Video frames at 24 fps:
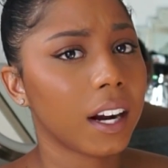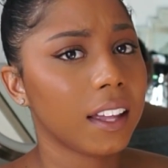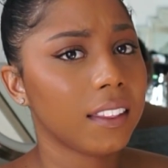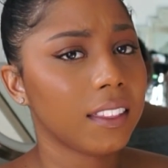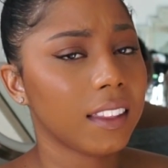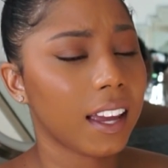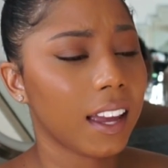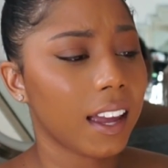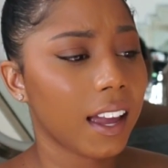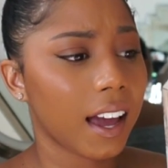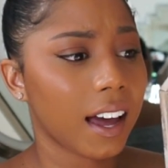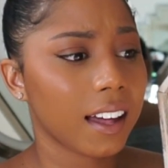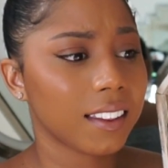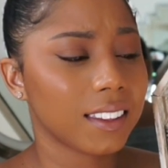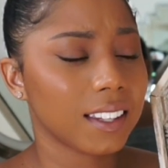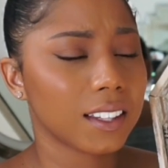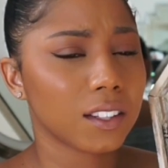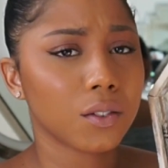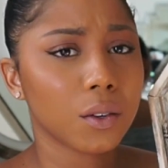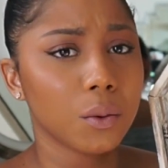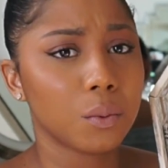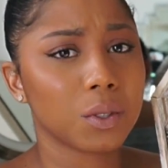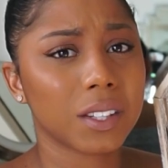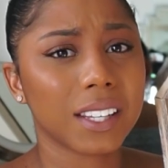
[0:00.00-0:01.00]
and they had
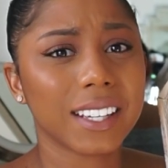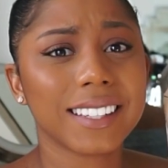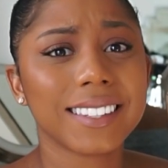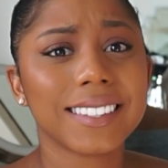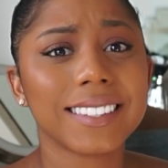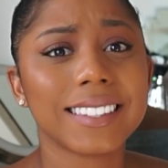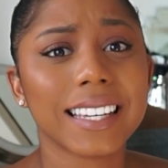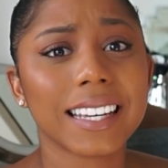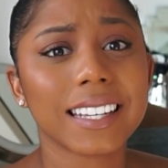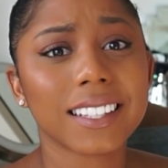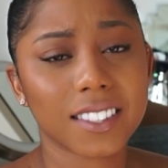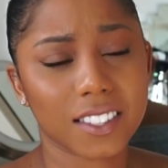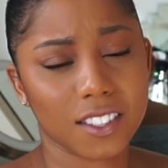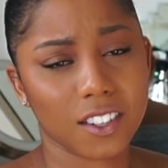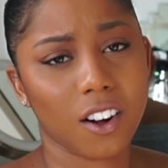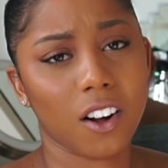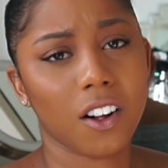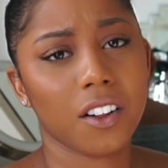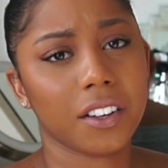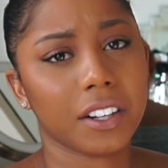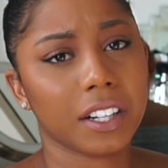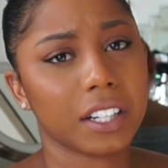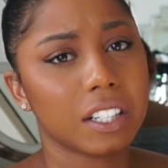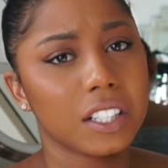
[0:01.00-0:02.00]
this, it was like
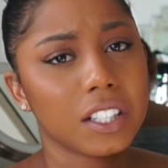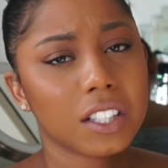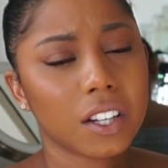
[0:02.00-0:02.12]
$6.